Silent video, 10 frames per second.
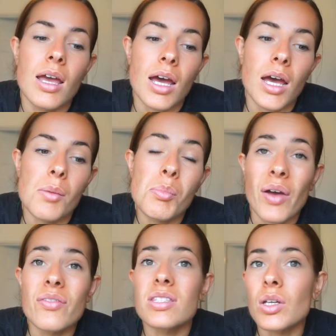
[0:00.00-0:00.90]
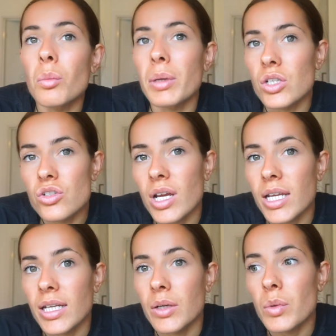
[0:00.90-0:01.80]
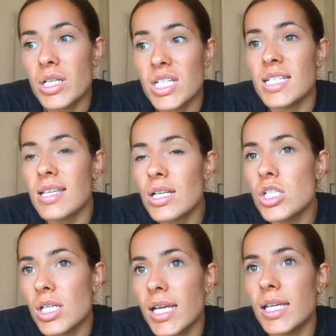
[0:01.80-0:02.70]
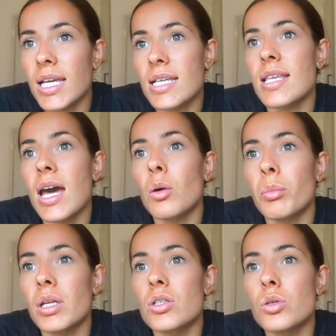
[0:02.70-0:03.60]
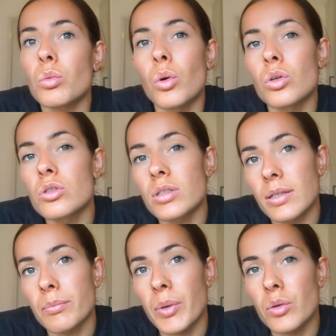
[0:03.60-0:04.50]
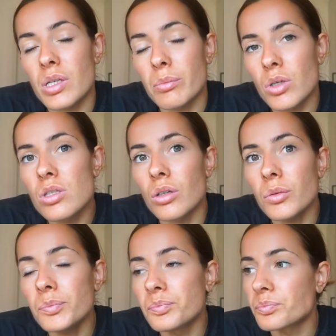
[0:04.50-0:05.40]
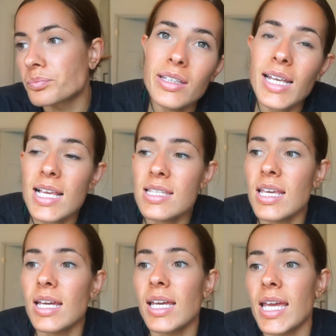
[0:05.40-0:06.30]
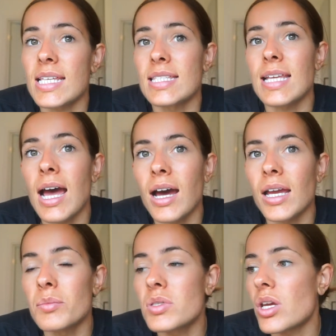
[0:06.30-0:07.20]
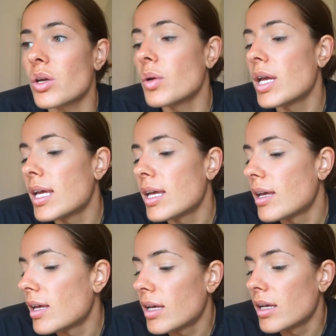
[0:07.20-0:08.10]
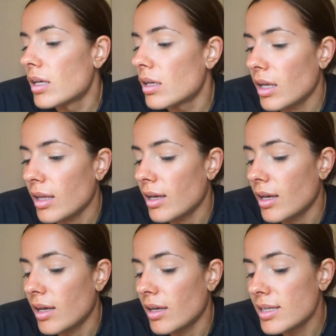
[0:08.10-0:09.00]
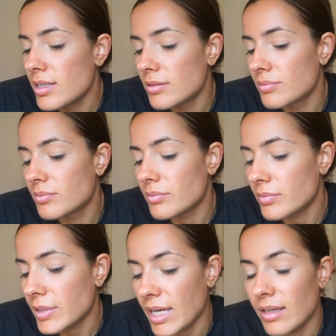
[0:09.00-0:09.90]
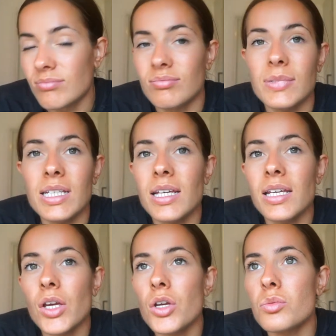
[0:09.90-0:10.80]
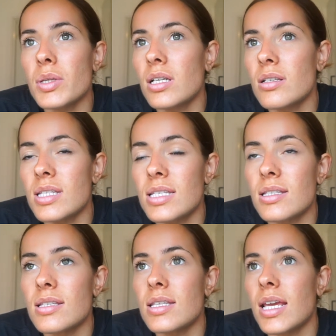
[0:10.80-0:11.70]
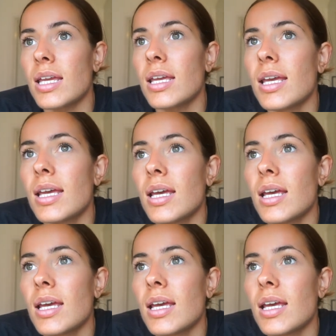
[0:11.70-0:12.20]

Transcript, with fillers: um, but I've still been training which essentially is helping towards building muscle the last thing is time so uh, yeah it, it goes with consistency